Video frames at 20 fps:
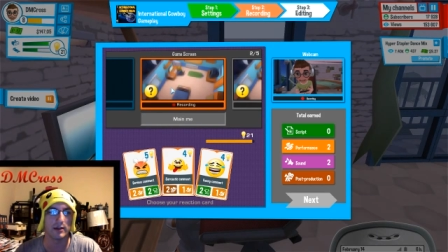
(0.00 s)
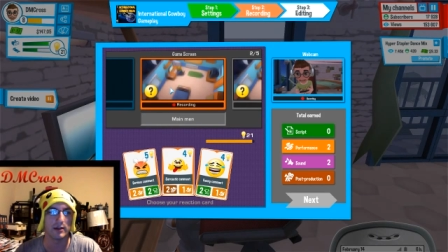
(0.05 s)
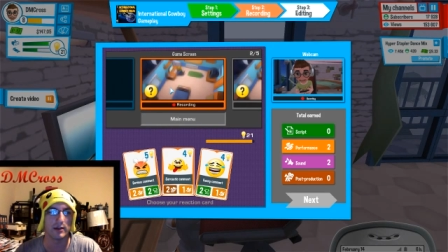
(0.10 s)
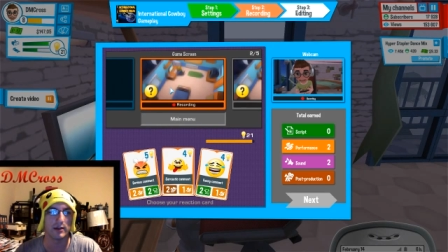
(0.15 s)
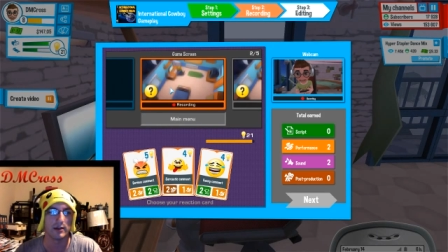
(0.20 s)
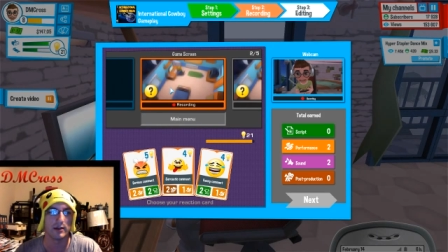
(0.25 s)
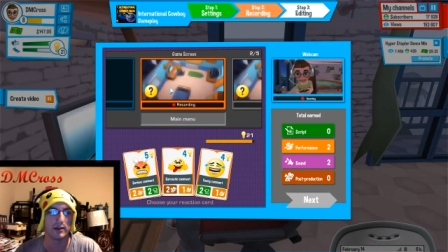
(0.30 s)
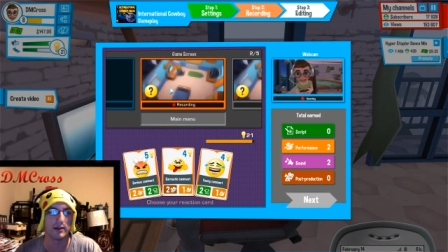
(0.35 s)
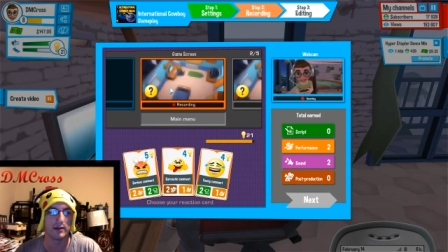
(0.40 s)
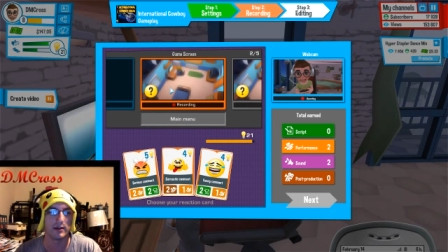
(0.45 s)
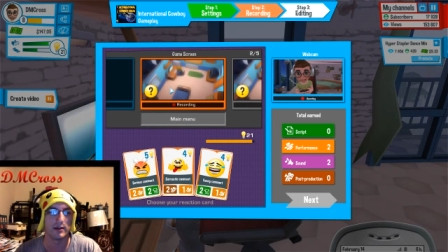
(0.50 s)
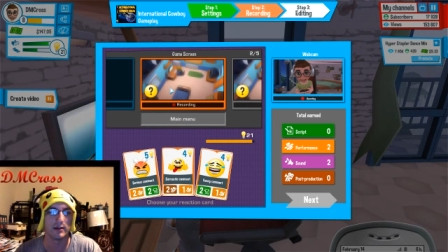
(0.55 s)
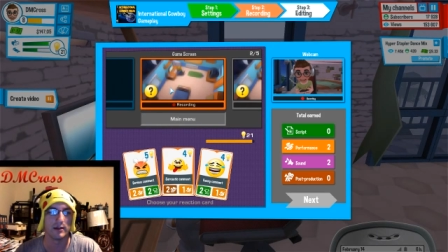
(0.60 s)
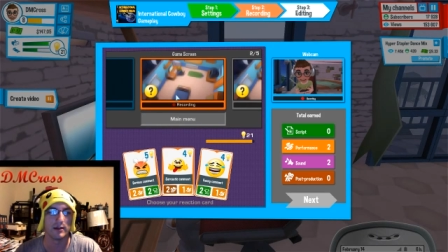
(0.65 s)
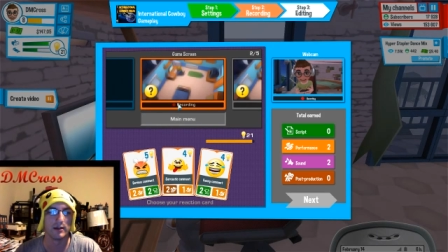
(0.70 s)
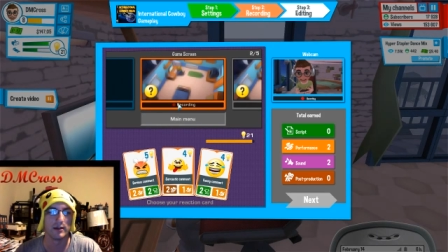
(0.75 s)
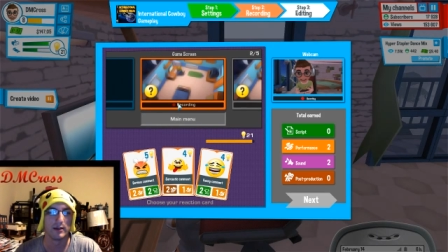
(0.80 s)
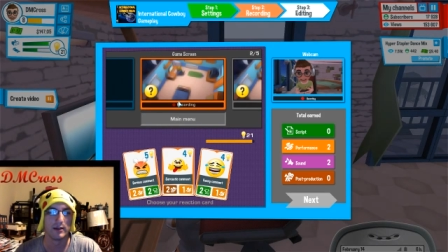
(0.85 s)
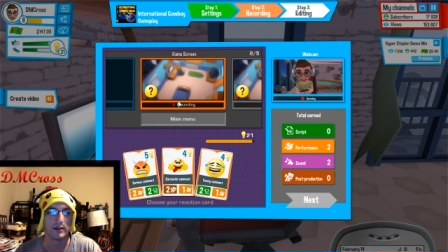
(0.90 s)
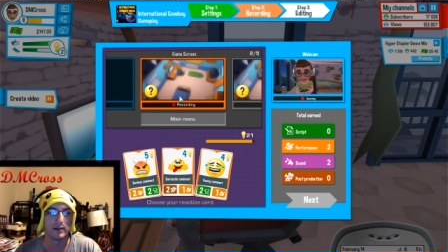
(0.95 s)
Uh,
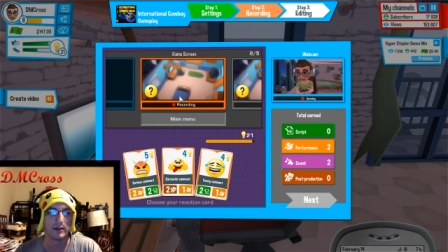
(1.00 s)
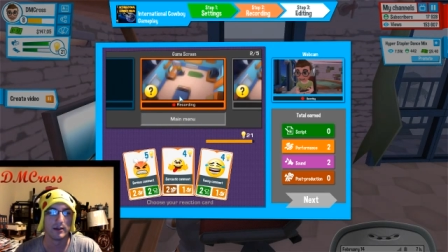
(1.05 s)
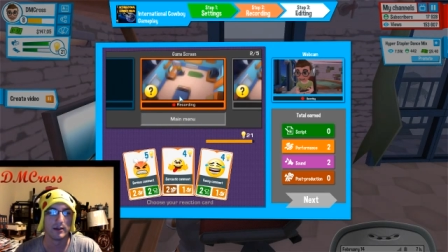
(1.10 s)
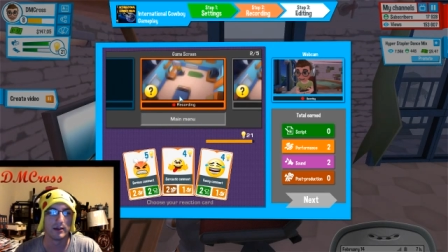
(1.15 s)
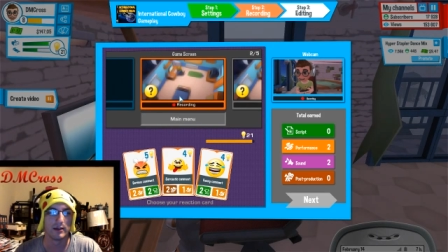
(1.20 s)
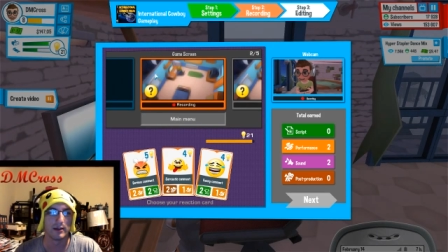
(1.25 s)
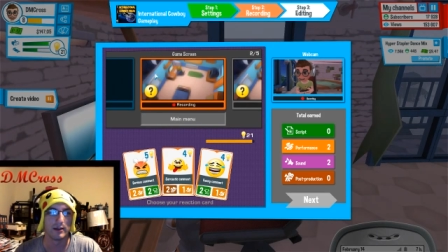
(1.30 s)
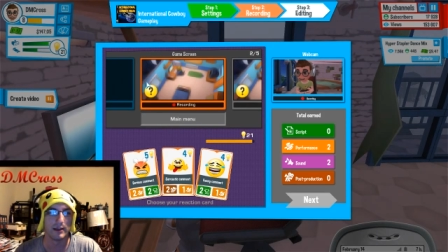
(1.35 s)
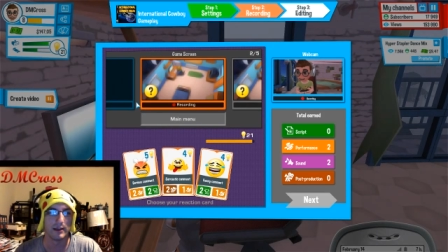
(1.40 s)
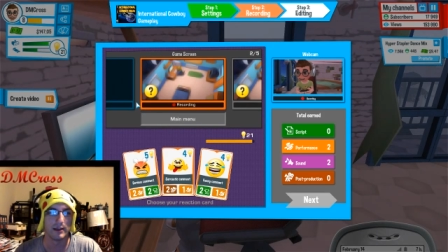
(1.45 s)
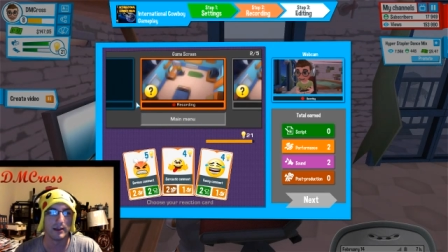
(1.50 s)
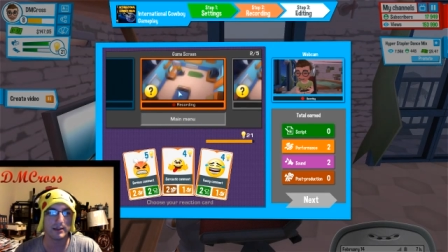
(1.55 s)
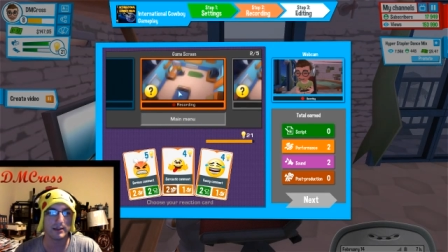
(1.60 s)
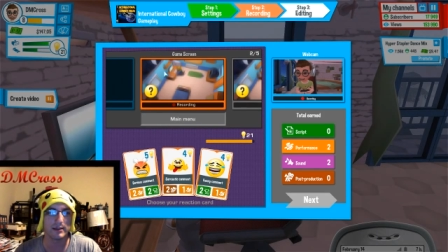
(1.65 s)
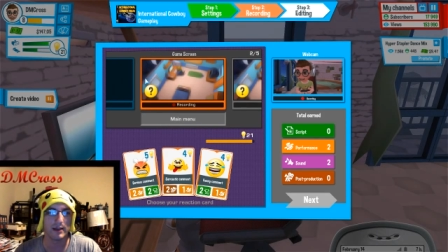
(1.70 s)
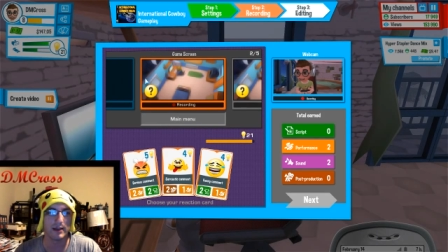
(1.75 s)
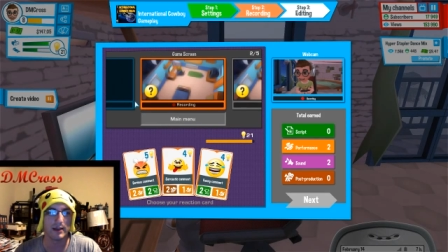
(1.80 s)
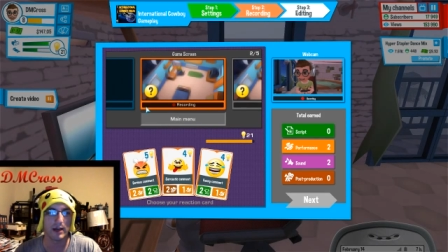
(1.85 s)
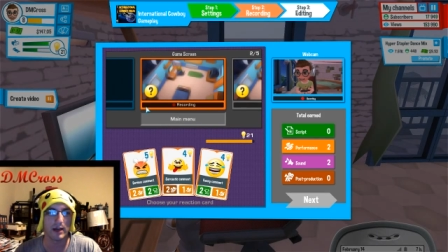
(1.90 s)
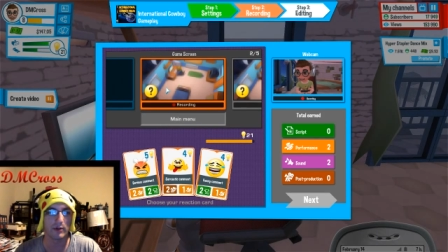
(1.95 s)
this
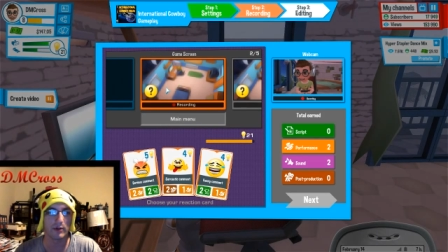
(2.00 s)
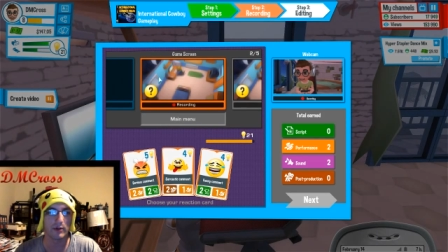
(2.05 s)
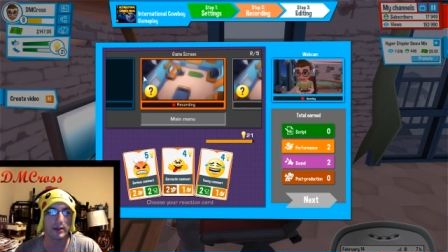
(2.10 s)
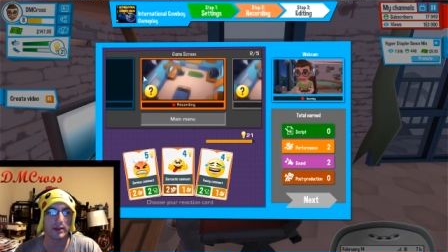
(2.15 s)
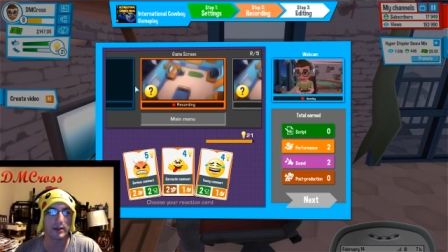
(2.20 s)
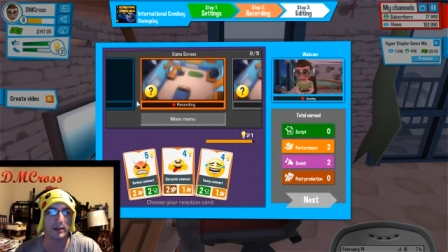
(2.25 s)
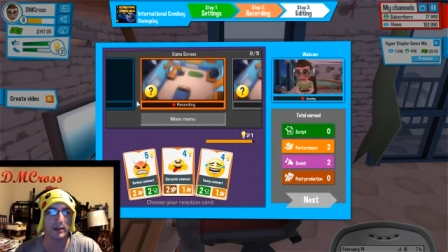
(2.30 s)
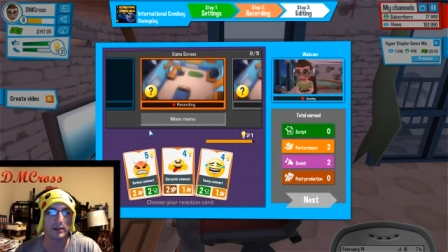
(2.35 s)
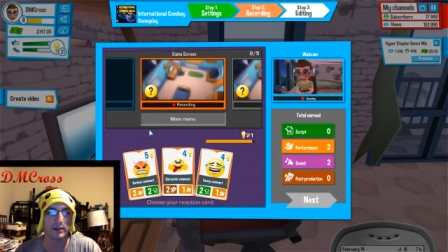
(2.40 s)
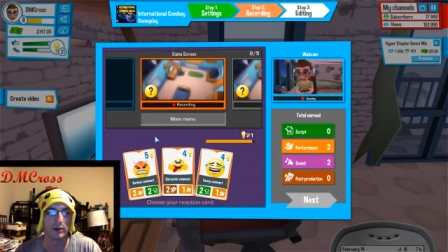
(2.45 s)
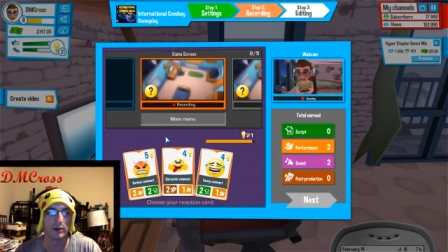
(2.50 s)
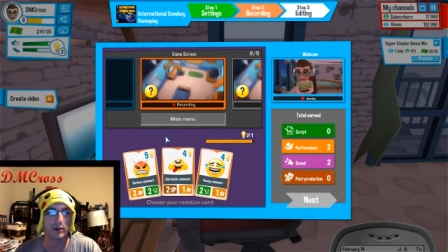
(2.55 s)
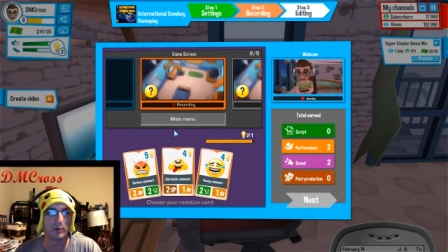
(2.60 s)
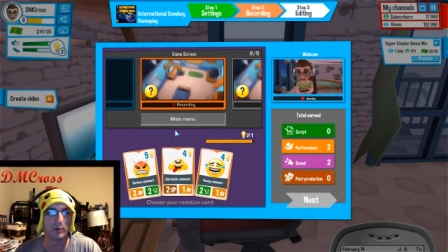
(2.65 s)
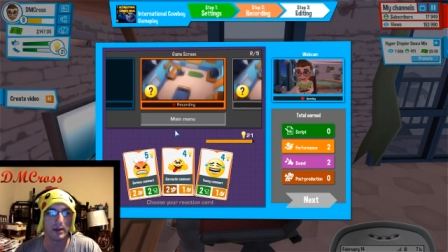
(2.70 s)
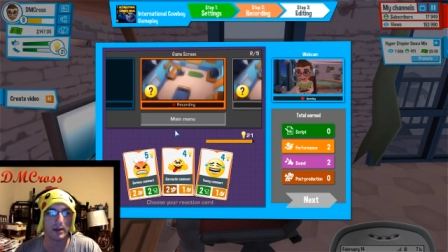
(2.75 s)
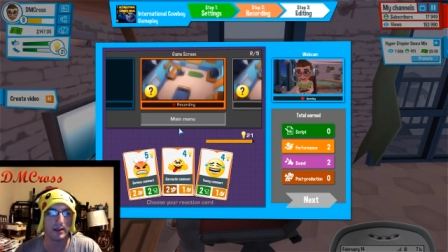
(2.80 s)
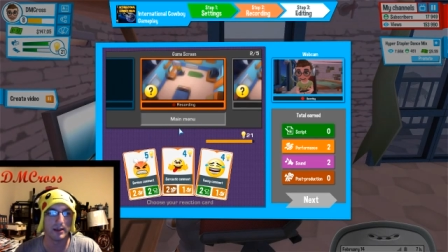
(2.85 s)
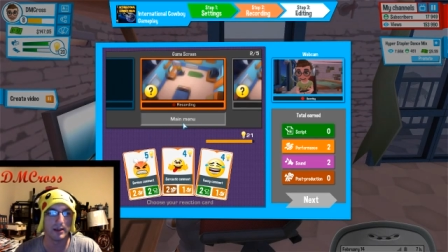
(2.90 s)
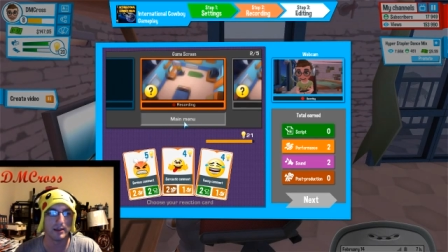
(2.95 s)
I don't get to know what
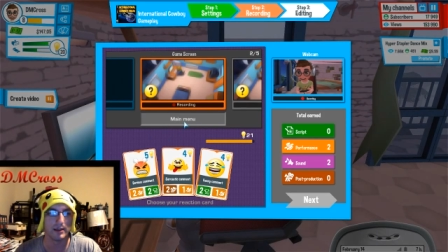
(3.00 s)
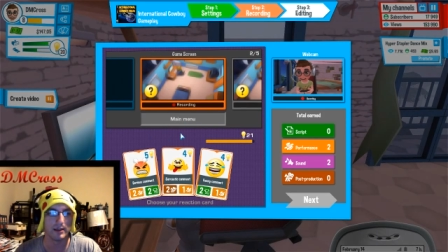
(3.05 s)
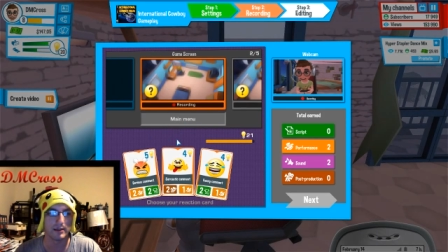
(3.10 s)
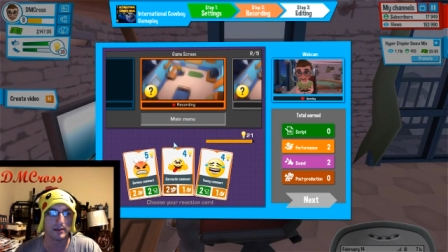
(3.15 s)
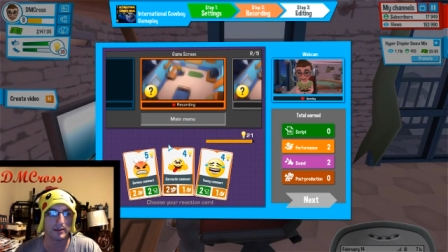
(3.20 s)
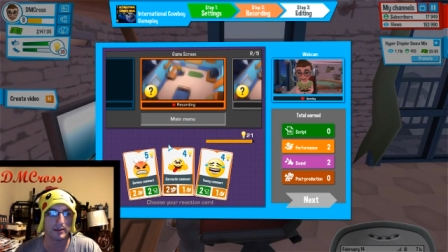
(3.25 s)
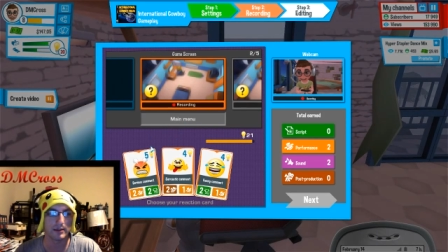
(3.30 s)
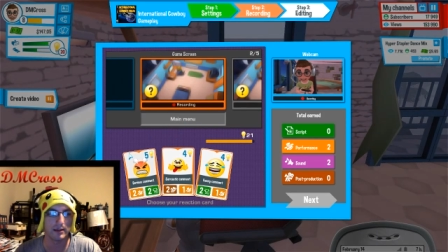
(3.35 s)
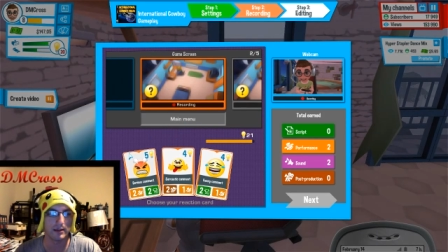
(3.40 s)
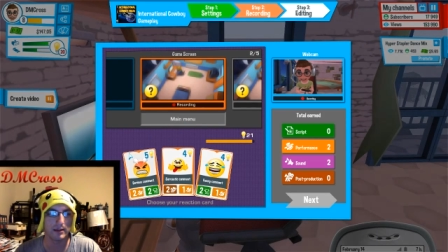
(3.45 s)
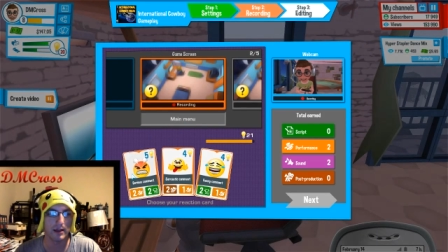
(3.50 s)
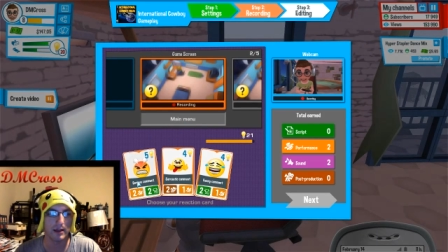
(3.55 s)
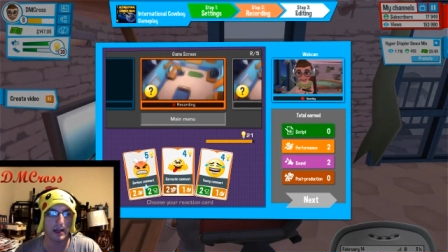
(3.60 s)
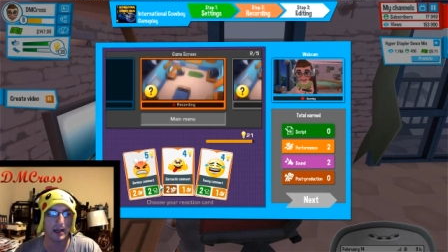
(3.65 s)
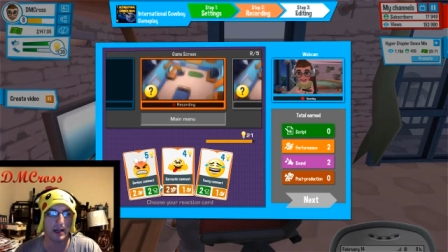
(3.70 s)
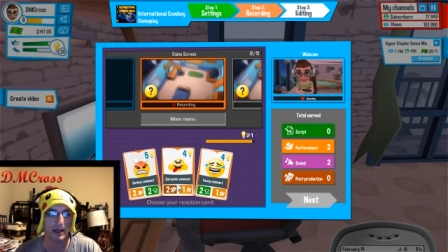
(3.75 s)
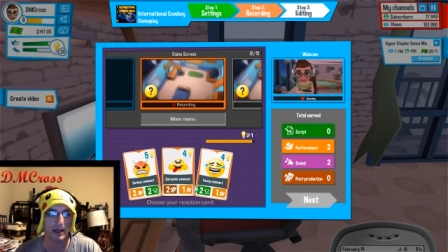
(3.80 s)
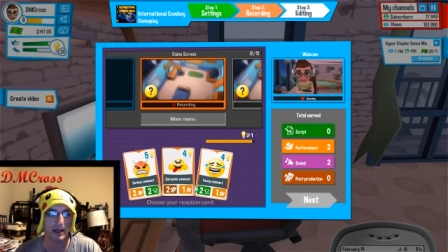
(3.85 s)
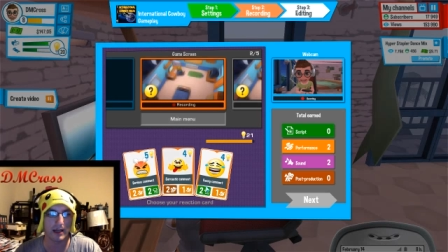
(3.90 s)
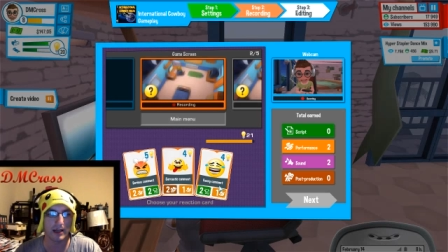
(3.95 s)
it is, and
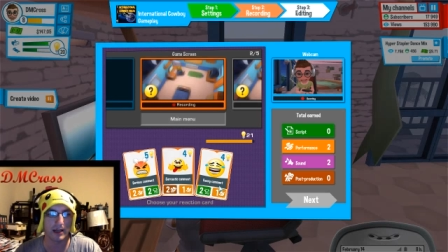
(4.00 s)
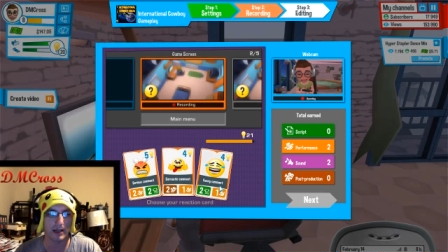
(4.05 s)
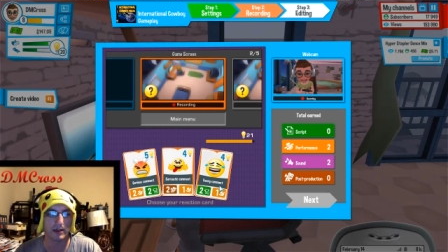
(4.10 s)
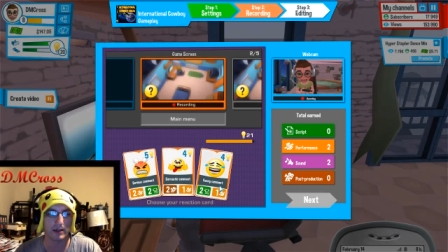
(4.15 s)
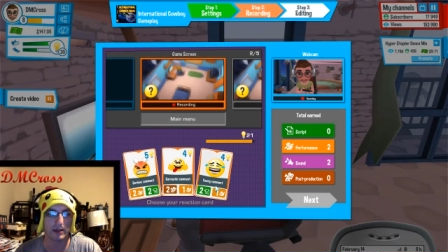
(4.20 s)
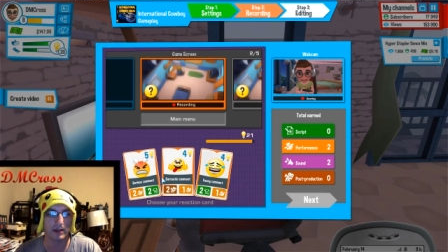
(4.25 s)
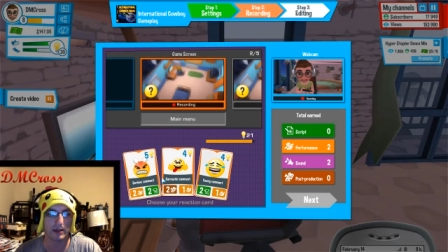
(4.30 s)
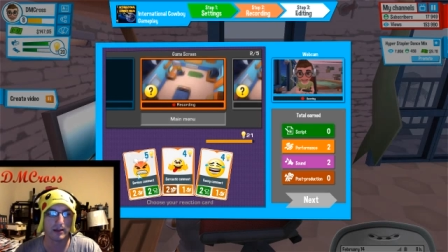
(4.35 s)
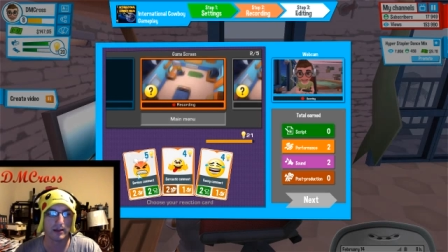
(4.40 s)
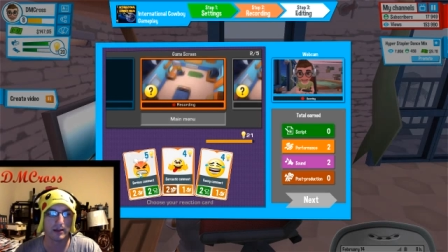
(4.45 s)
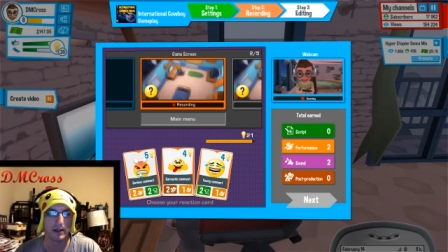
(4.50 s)
I gotta kind of.